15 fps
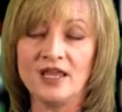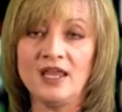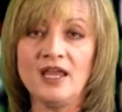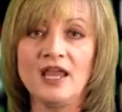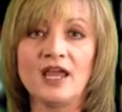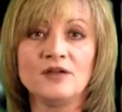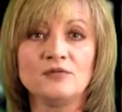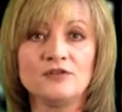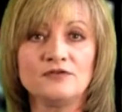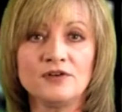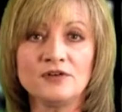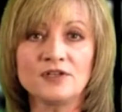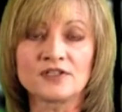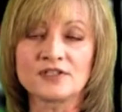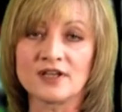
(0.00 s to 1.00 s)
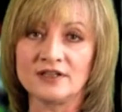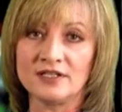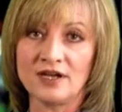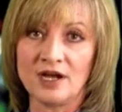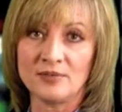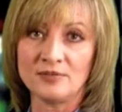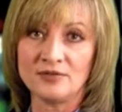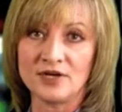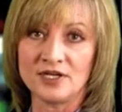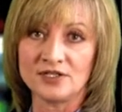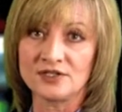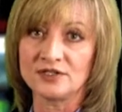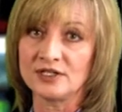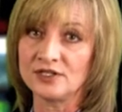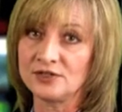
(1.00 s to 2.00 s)
and will focus on the
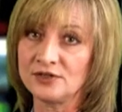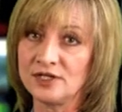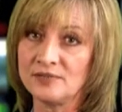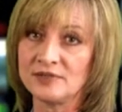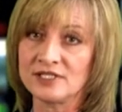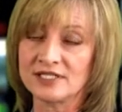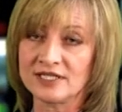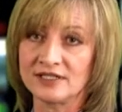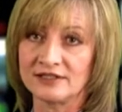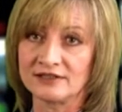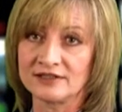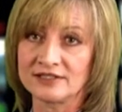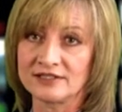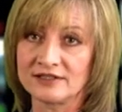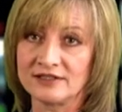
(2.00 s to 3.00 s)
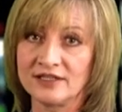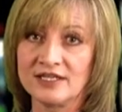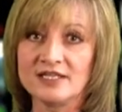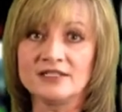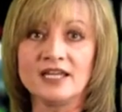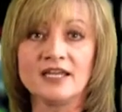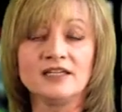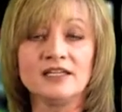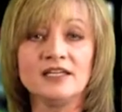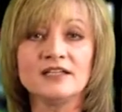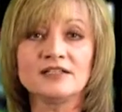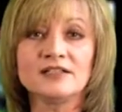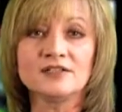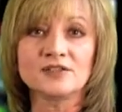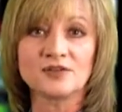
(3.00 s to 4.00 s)
operational and treatment skills, techniques
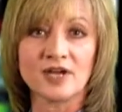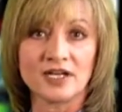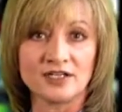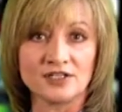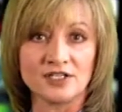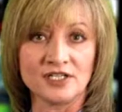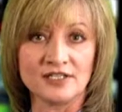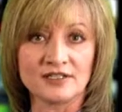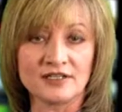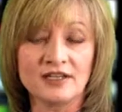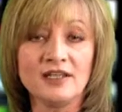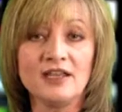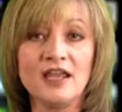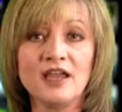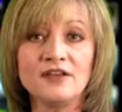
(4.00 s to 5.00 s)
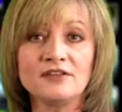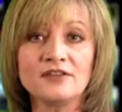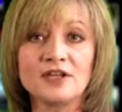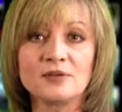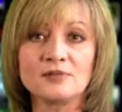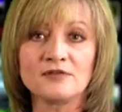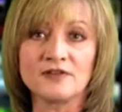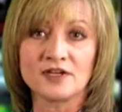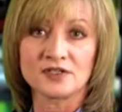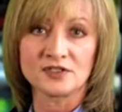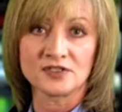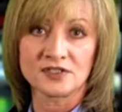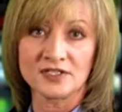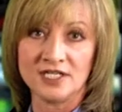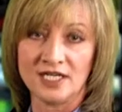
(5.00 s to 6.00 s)
and strategies healthcare
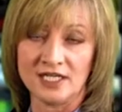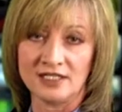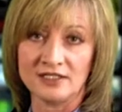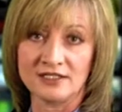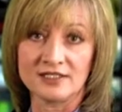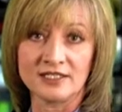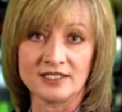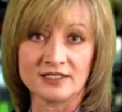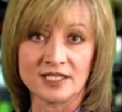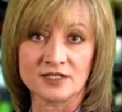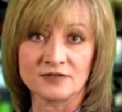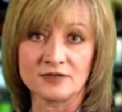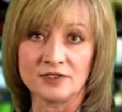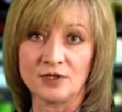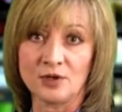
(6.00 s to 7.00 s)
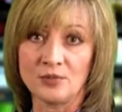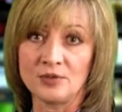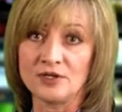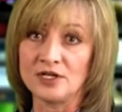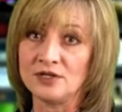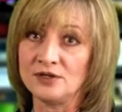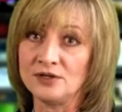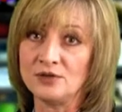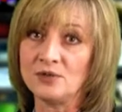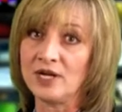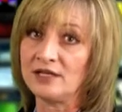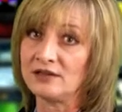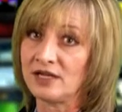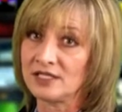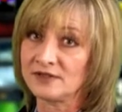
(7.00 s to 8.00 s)
professionals need to successfully open a new weight
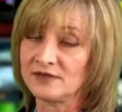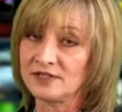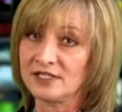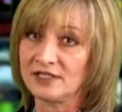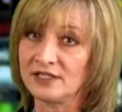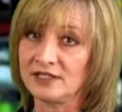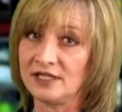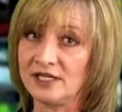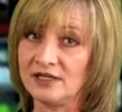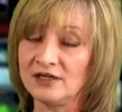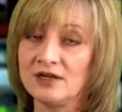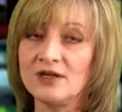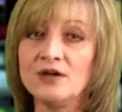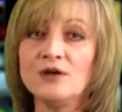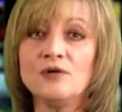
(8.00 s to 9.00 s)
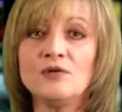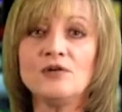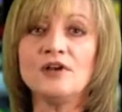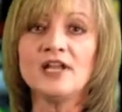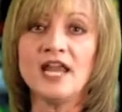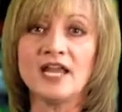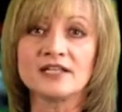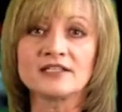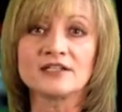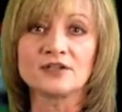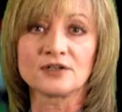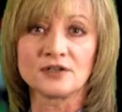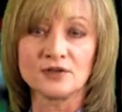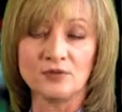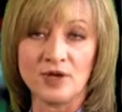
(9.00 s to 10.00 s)
loss facility or enhance a
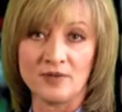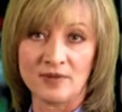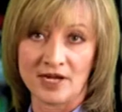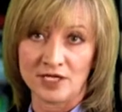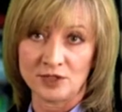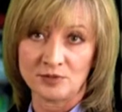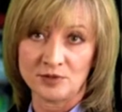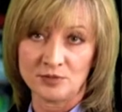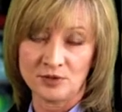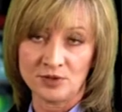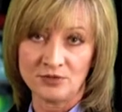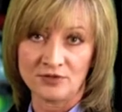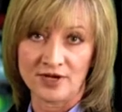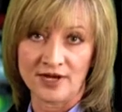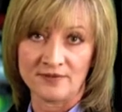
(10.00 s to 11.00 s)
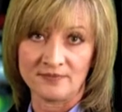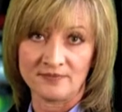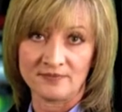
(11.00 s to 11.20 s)
current weight management program.